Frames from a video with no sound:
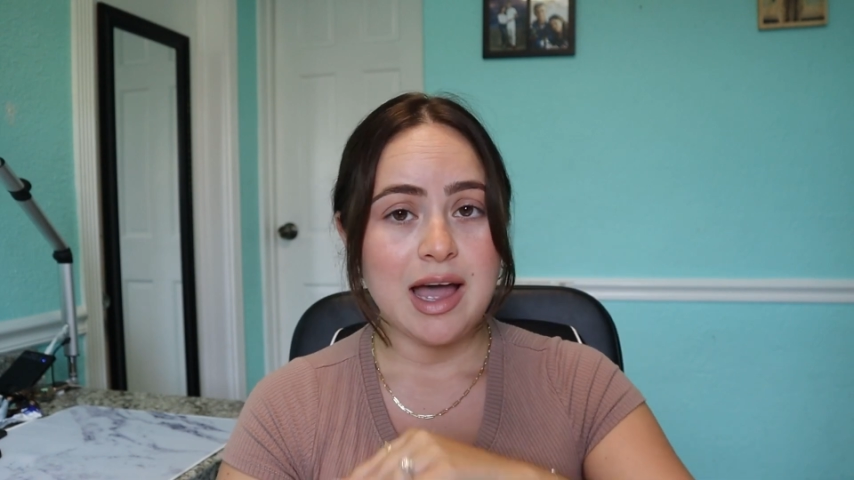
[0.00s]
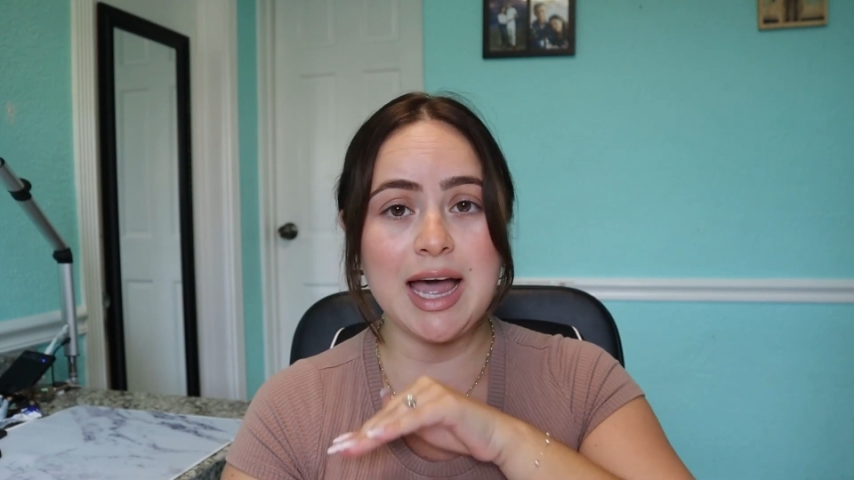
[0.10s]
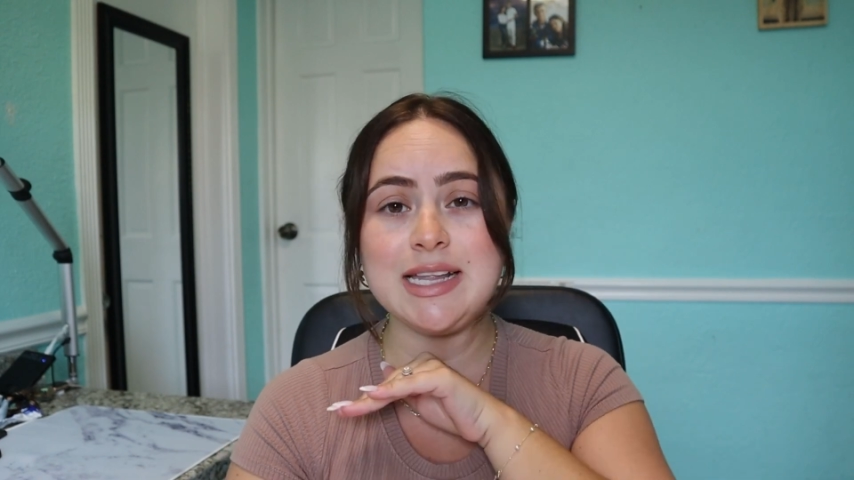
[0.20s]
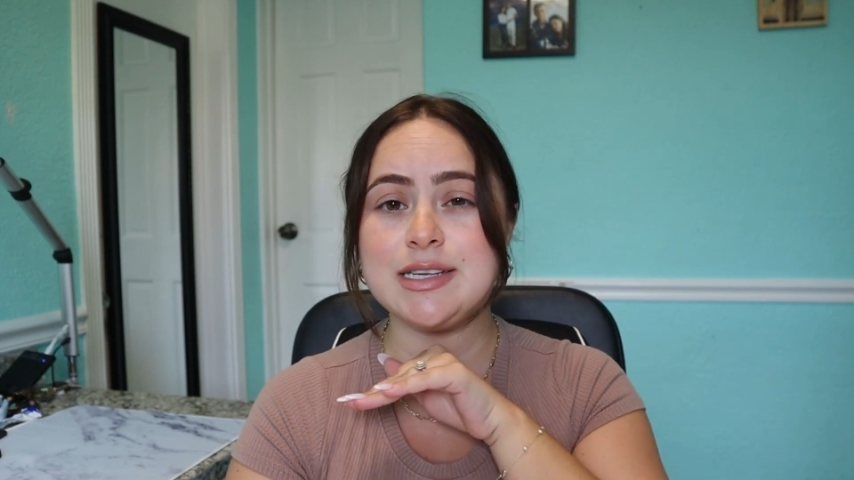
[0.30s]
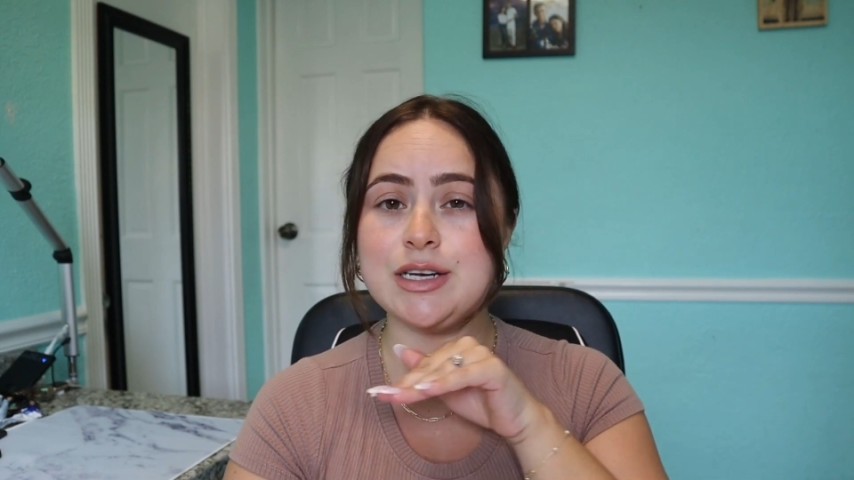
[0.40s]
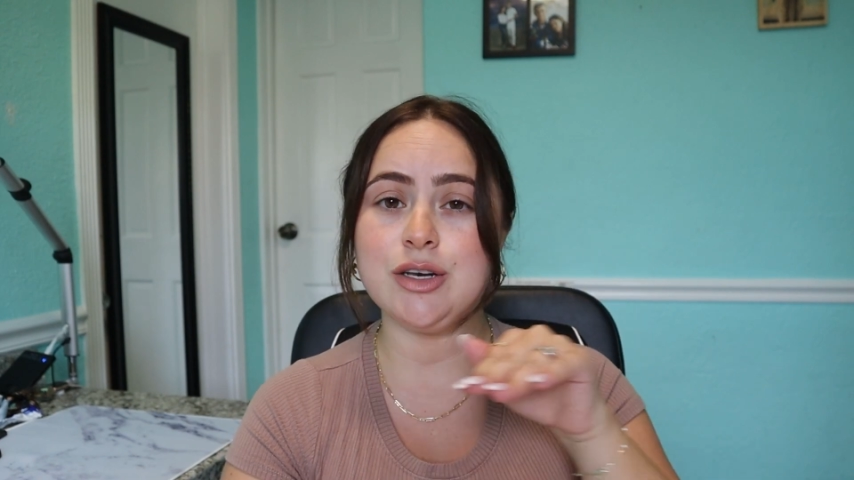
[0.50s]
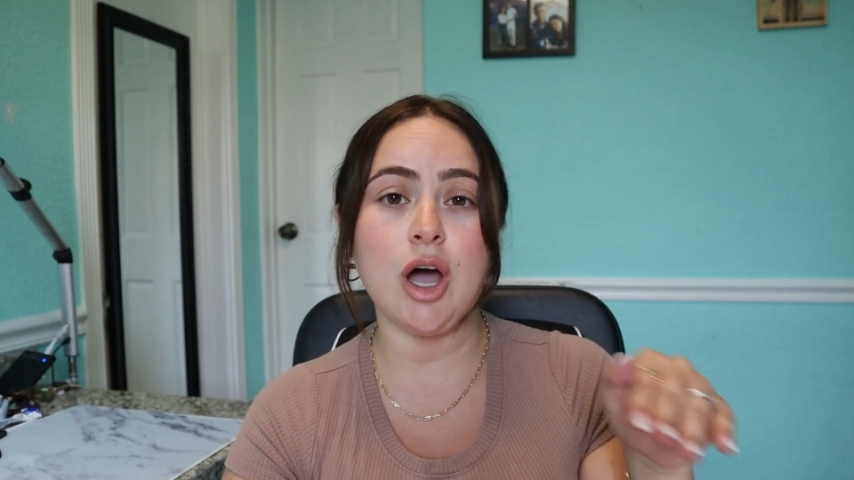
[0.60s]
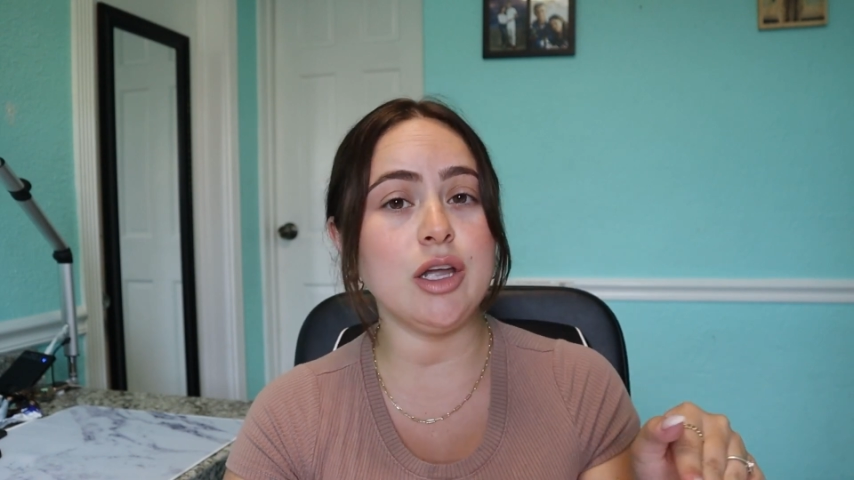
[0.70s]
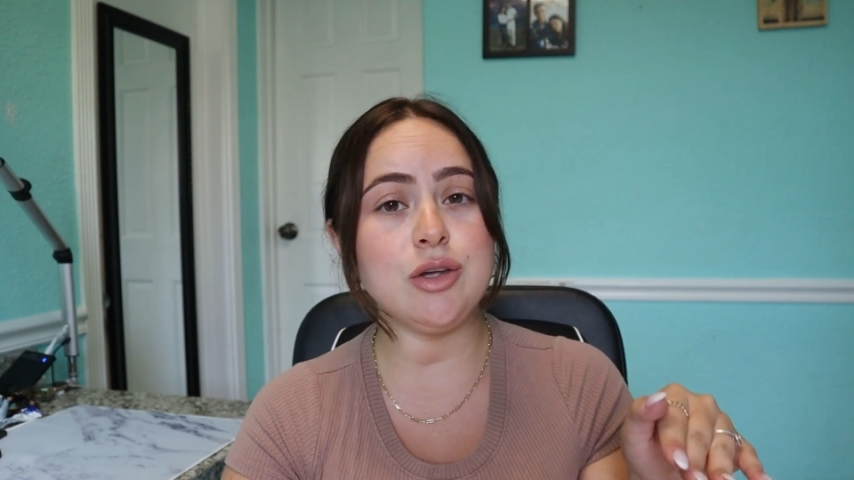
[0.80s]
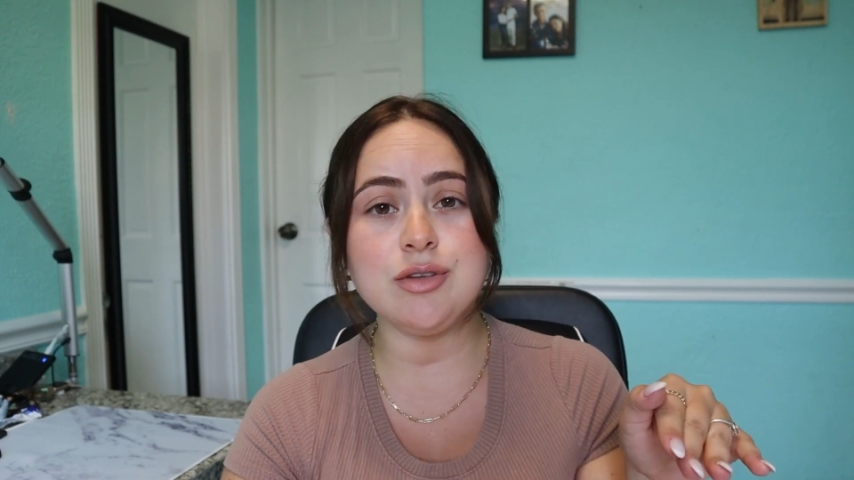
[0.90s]
I did
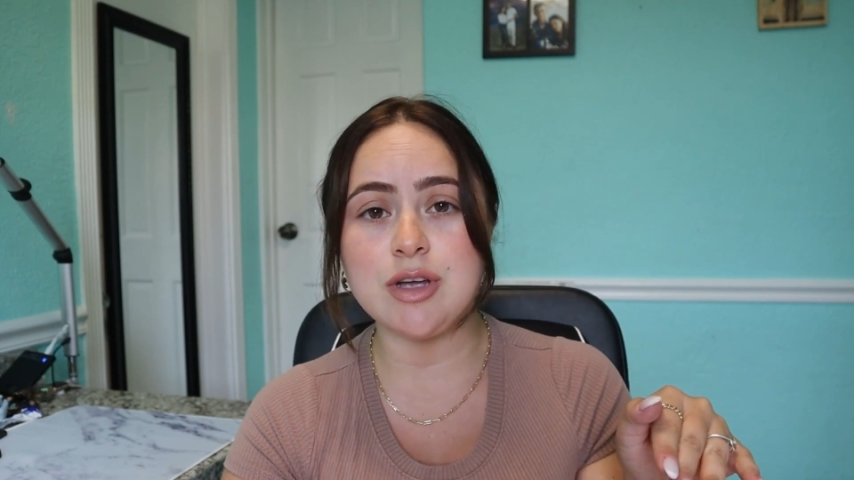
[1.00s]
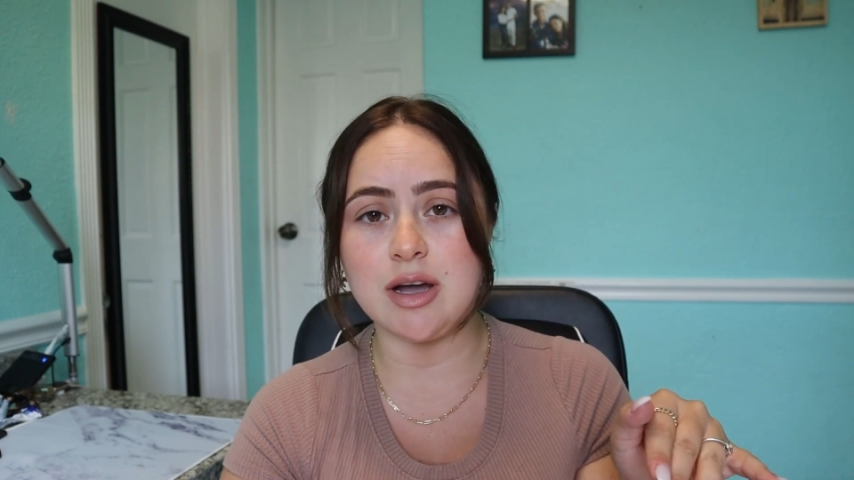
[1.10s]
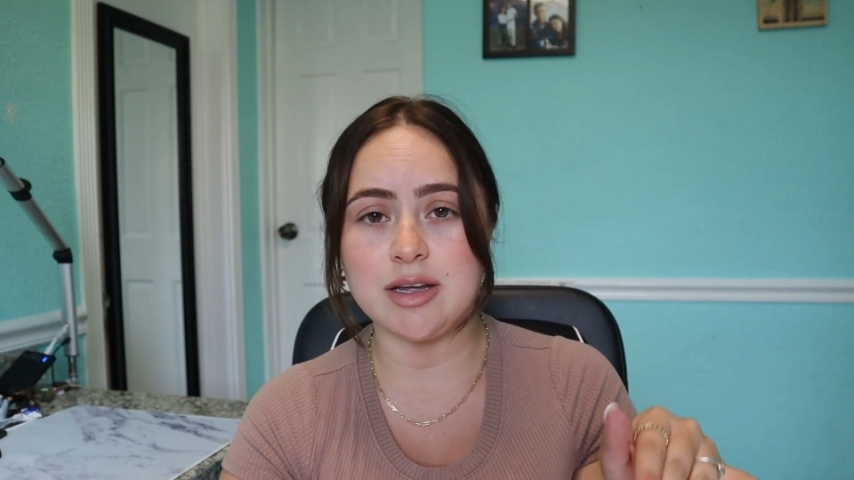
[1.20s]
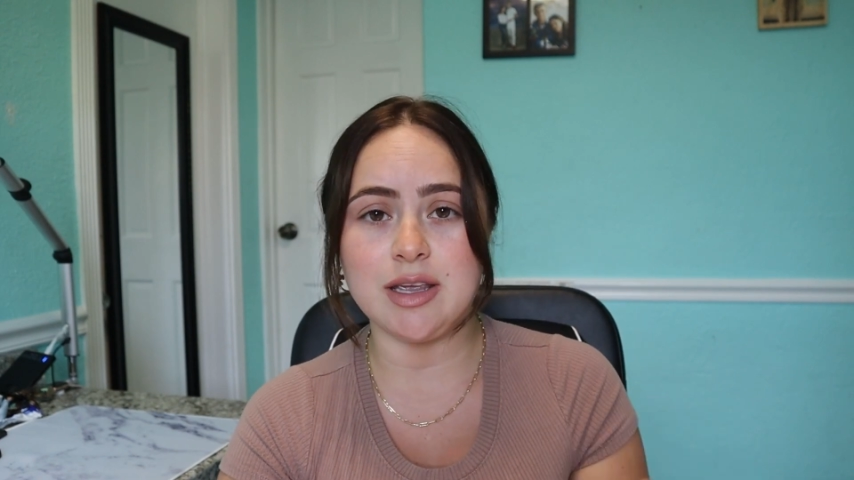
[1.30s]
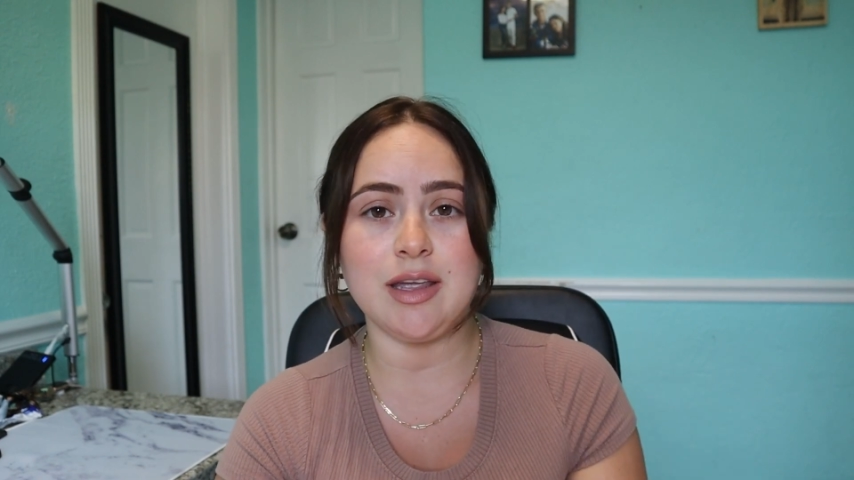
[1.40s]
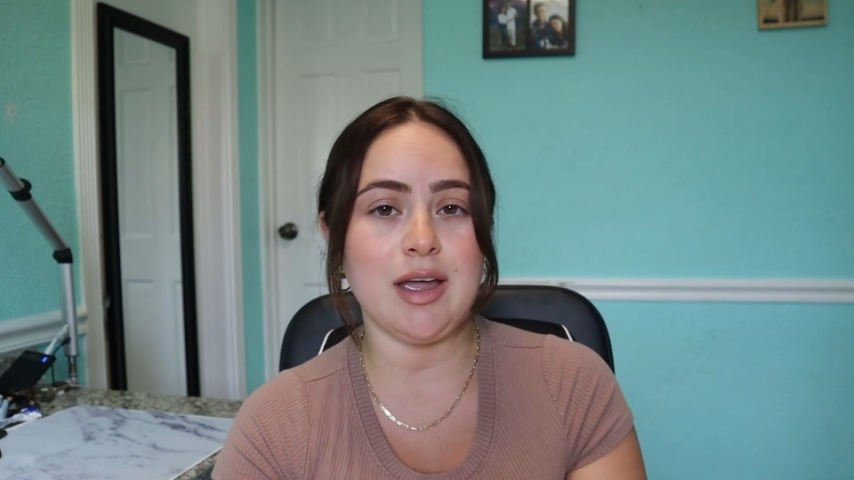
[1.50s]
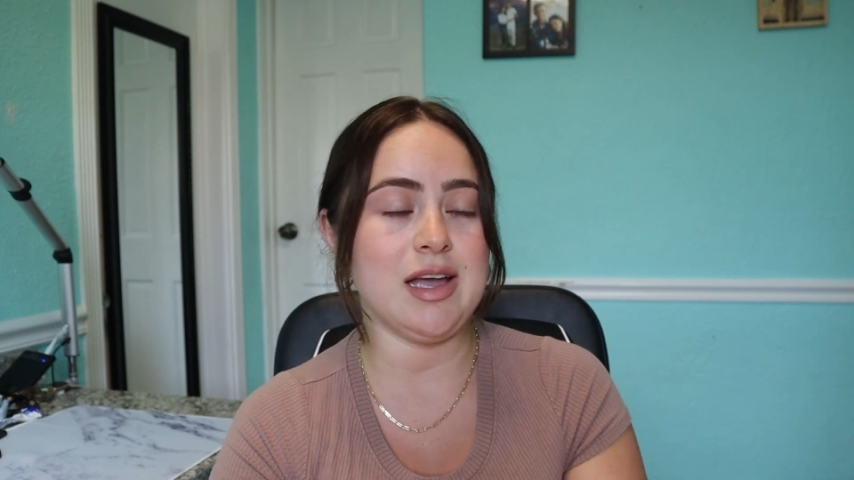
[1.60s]
not use Anki.